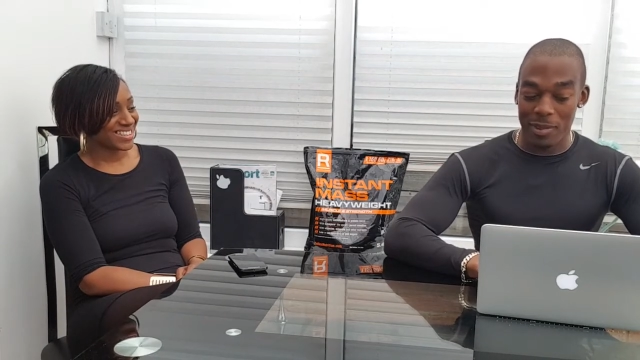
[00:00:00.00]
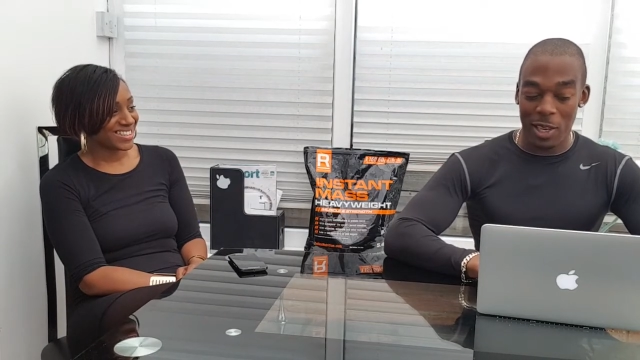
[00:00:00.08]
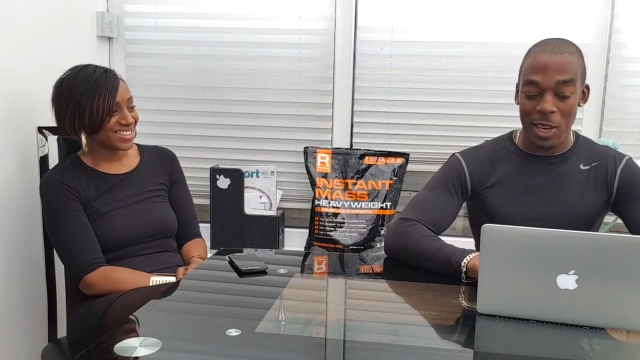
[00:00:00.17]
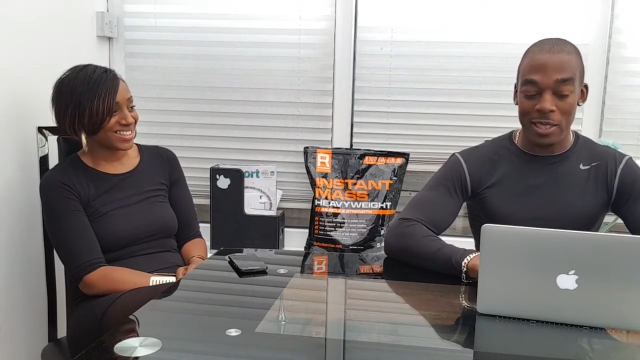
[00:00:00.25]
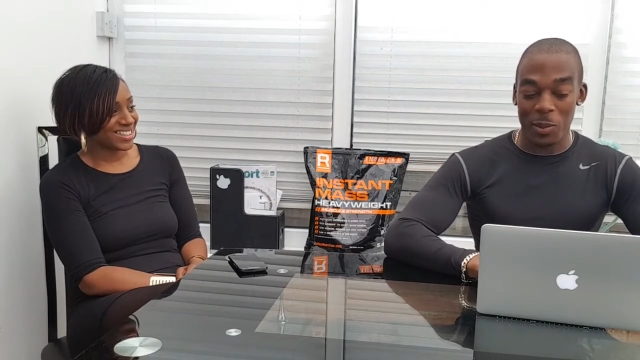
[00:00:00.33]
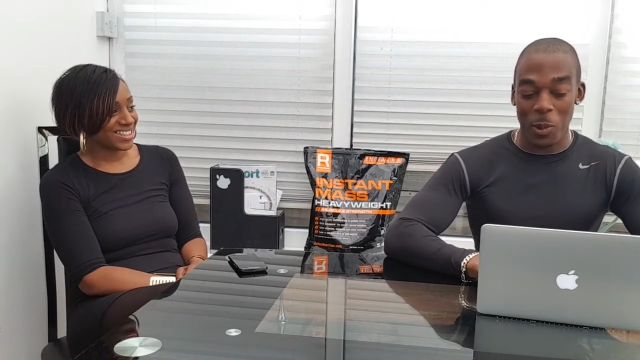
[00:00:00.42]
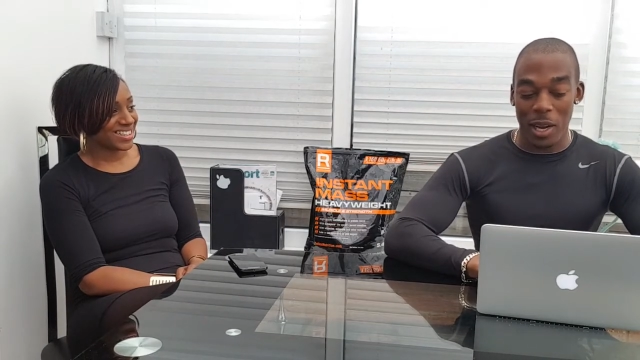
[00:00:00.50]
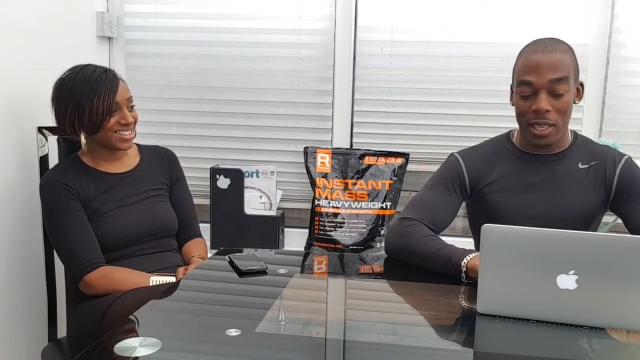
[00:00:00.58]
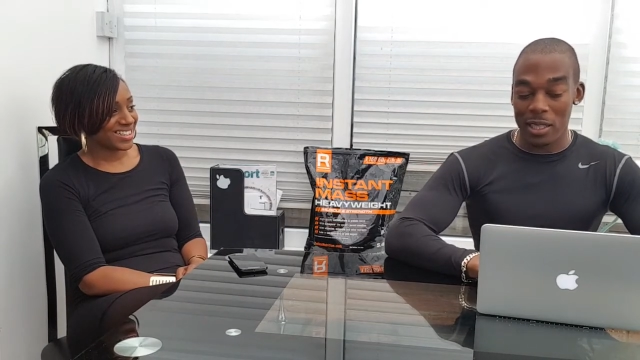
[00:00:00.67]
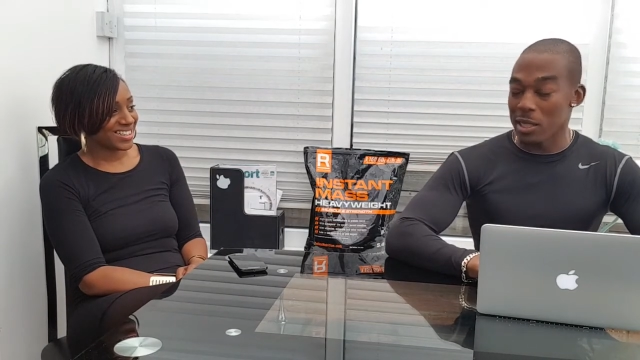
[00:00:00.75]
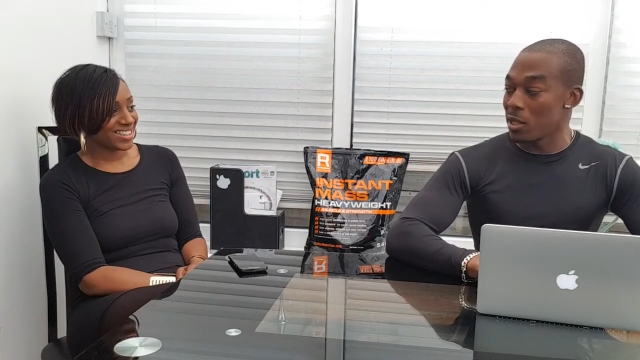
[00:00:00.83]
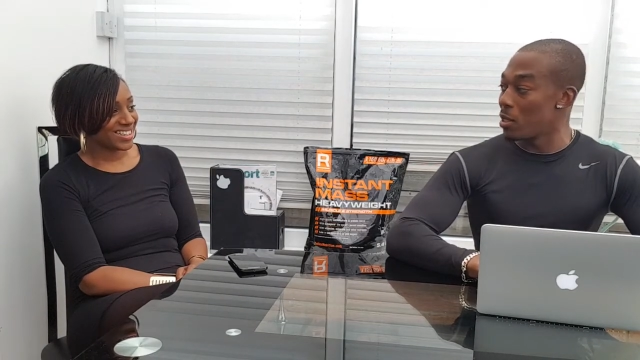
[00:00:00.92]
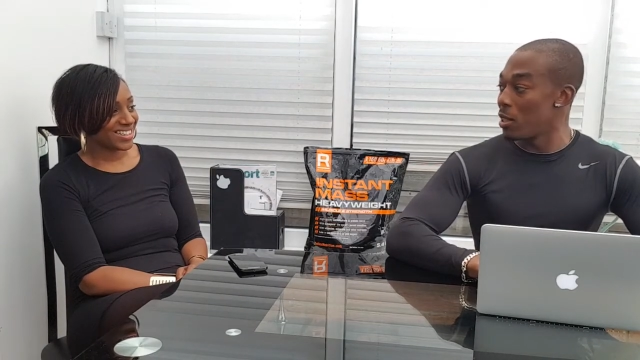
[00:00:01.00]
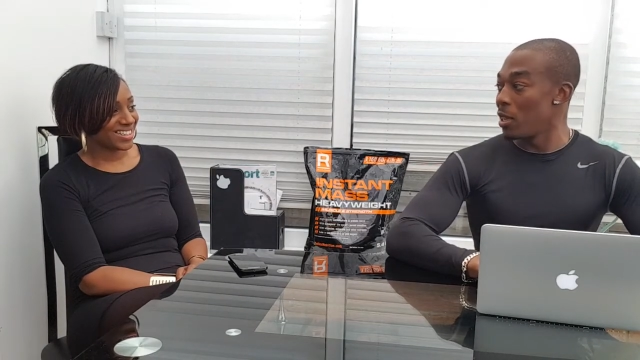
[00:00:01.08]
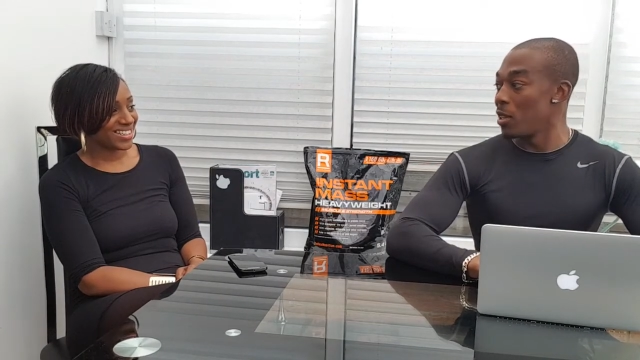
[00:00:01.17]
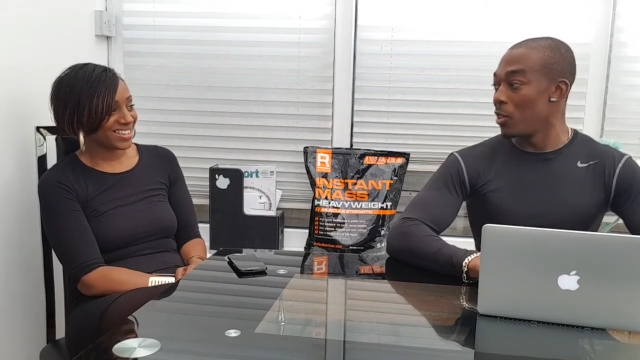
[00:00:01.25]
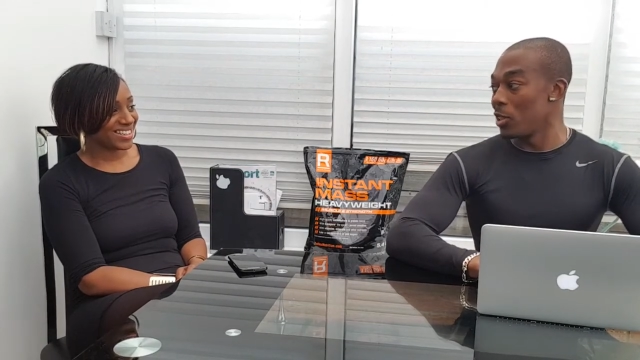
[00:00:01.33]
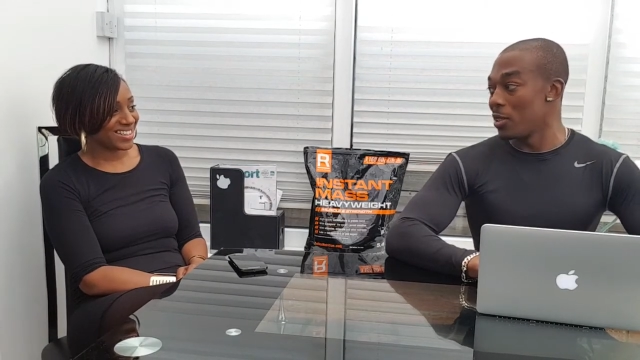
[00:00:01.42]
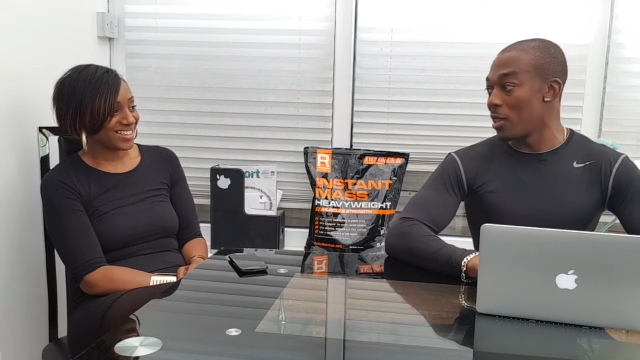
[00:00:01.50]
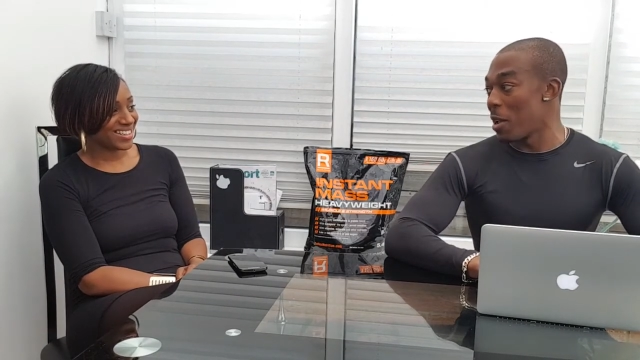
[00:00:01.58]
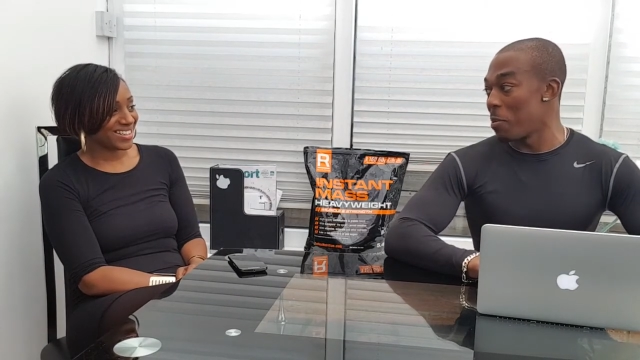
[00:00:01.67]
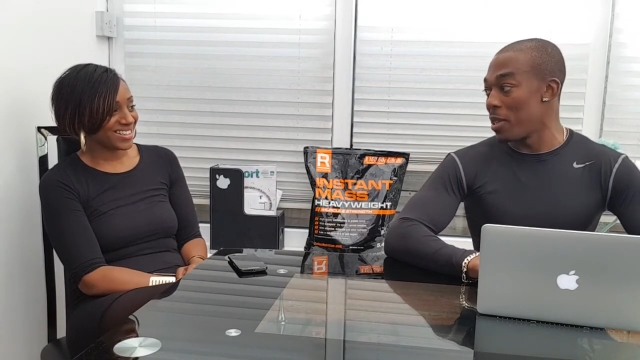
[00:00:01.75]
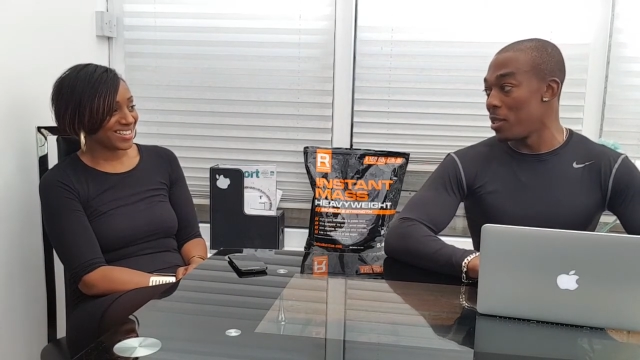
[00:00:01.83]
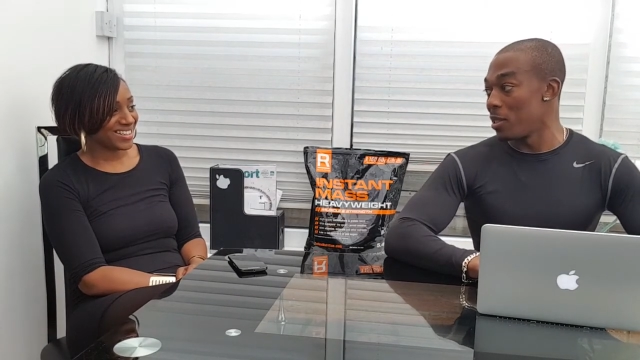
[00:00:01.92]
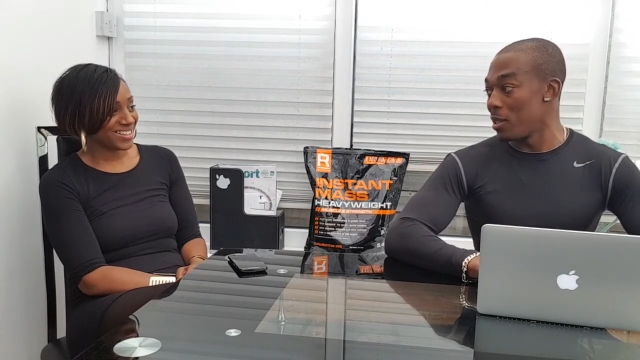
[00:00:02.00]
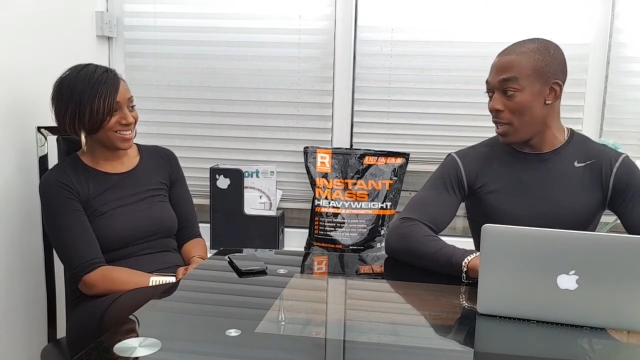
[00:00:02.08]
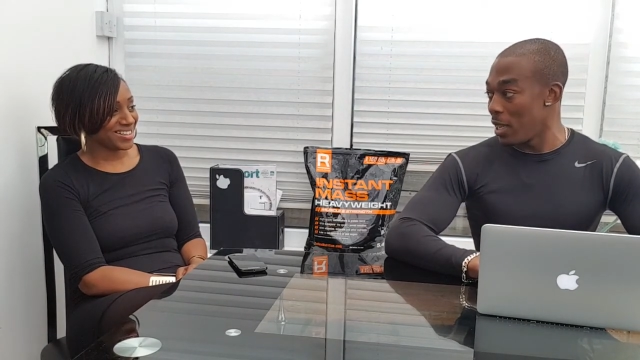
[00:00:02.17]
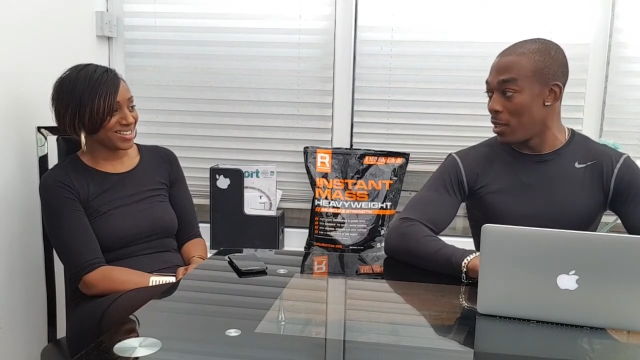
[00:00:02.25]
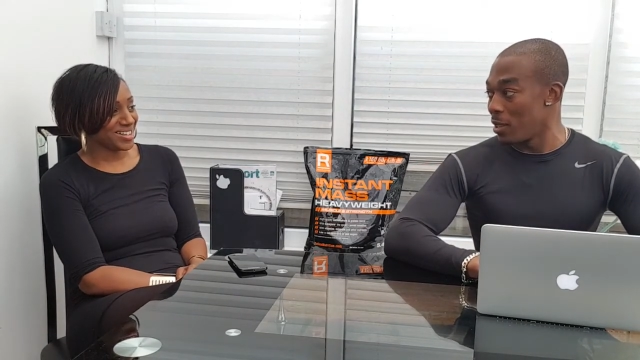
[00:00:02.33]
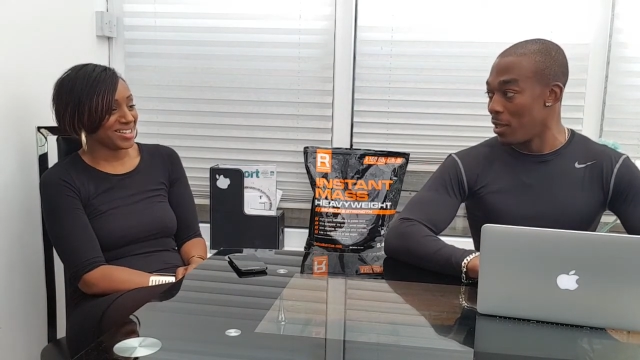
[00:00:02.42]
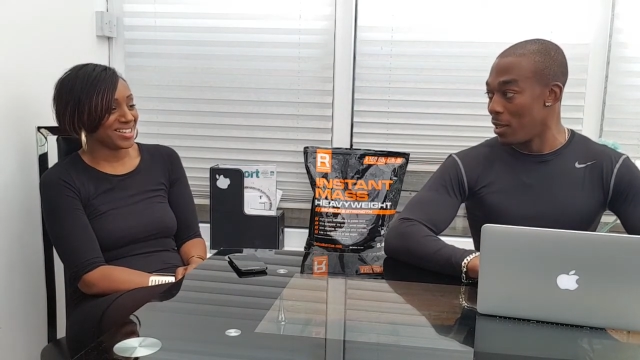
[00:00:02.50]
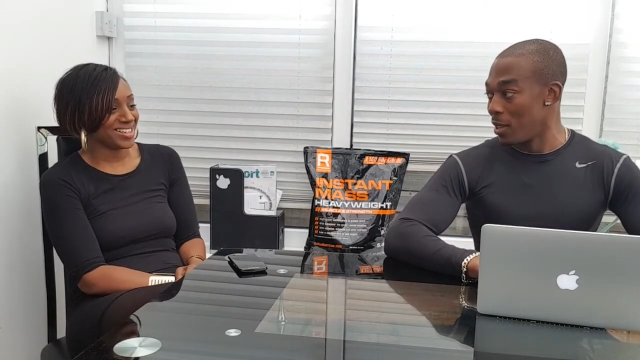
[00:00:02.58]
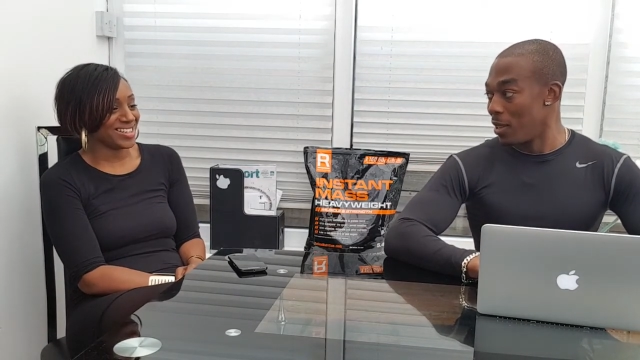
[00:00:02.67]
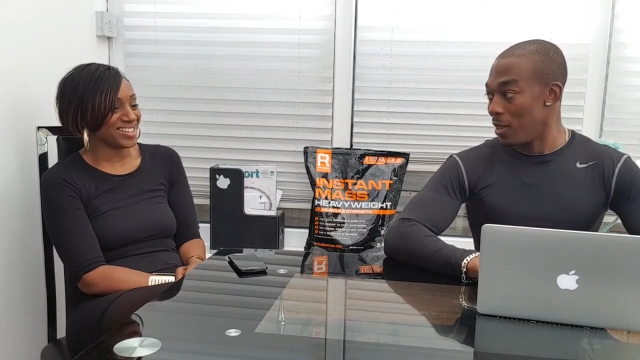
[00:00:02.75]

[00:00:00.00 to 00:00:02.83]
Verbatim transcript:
Speaker 1: going to work and just not typing, just eating?